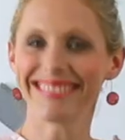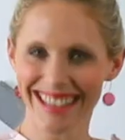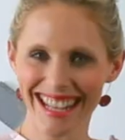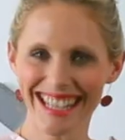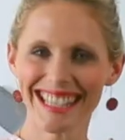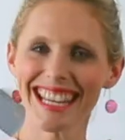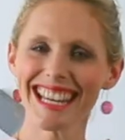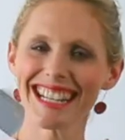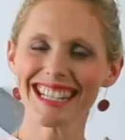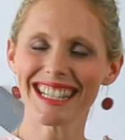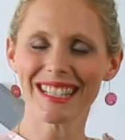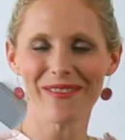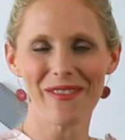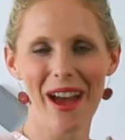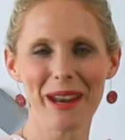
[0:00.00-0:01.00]
That's it,
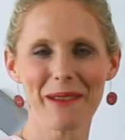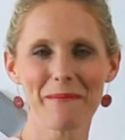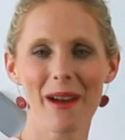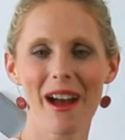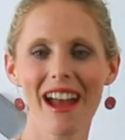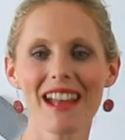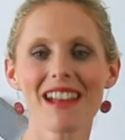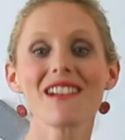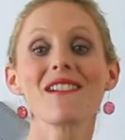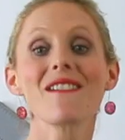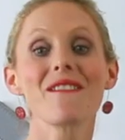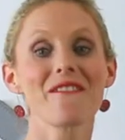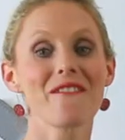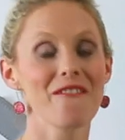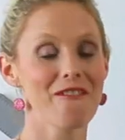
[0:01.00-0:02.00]
dividing by
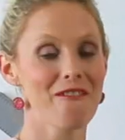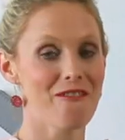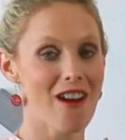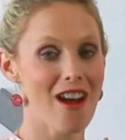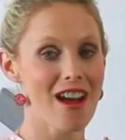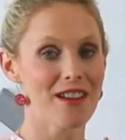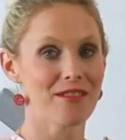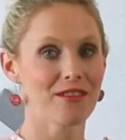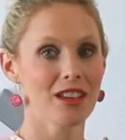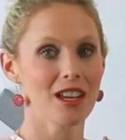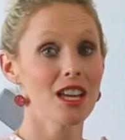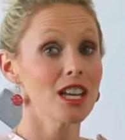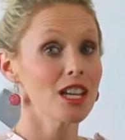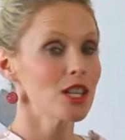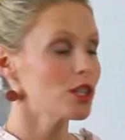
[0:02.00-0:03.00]
5.
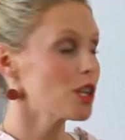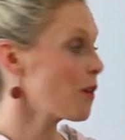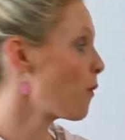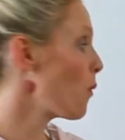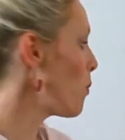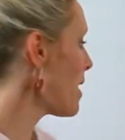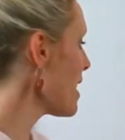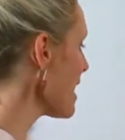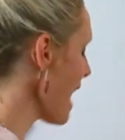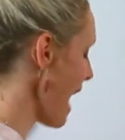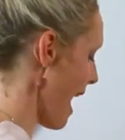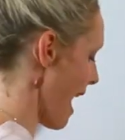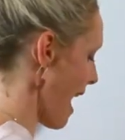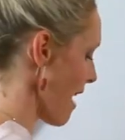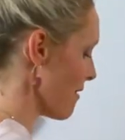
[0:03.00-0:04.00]
So if we
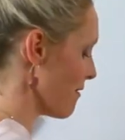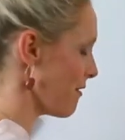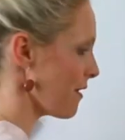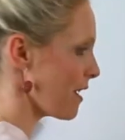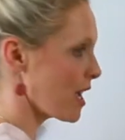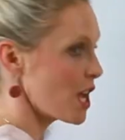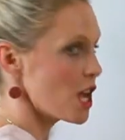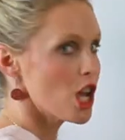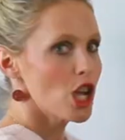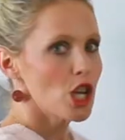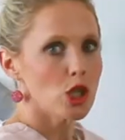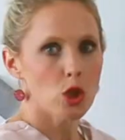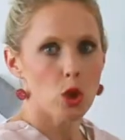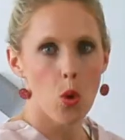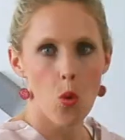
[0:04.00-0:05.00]
have
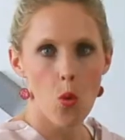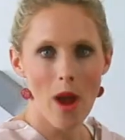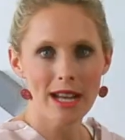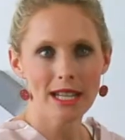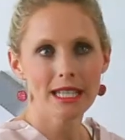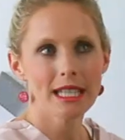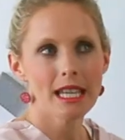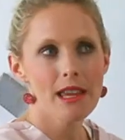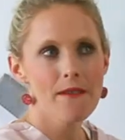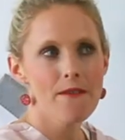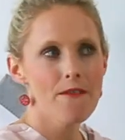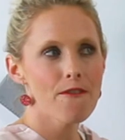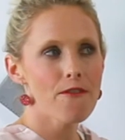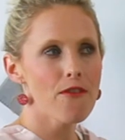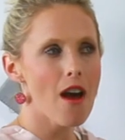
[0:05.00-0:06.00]

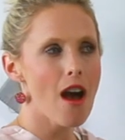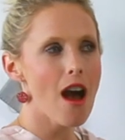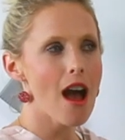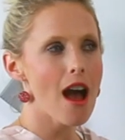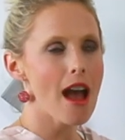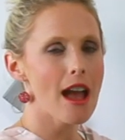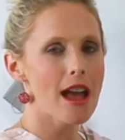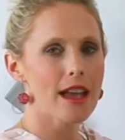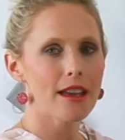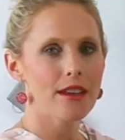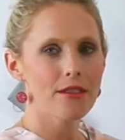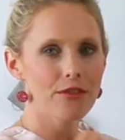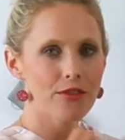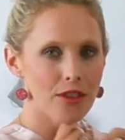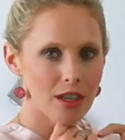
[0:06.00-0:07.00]

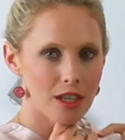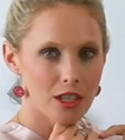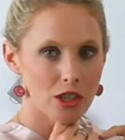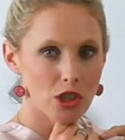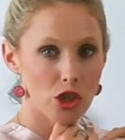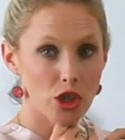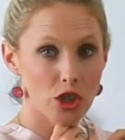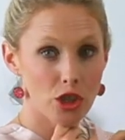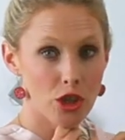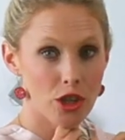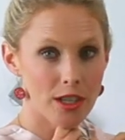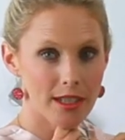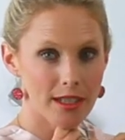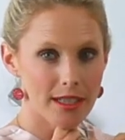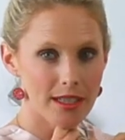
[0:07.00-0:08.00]
25
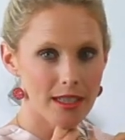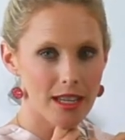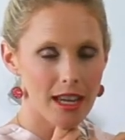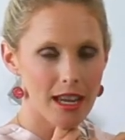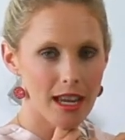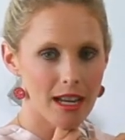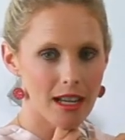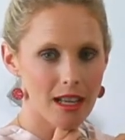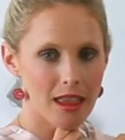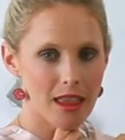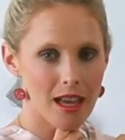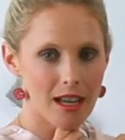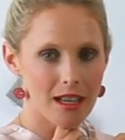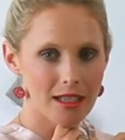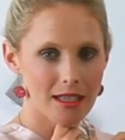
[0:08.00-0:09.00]
students in a
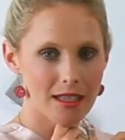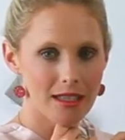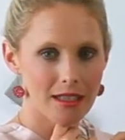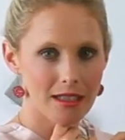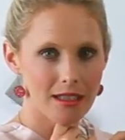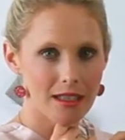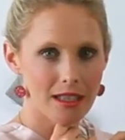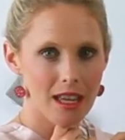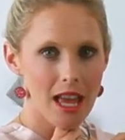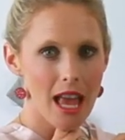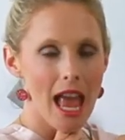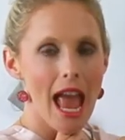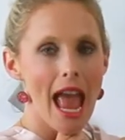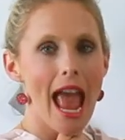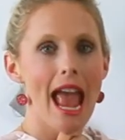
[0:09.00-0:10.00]
class,
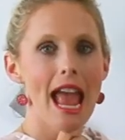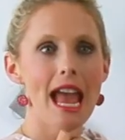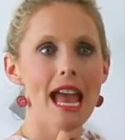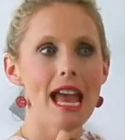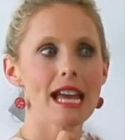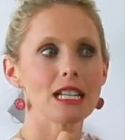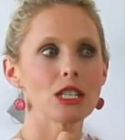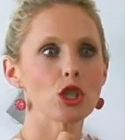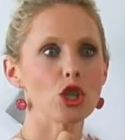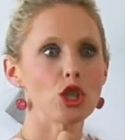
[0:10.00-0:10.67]
and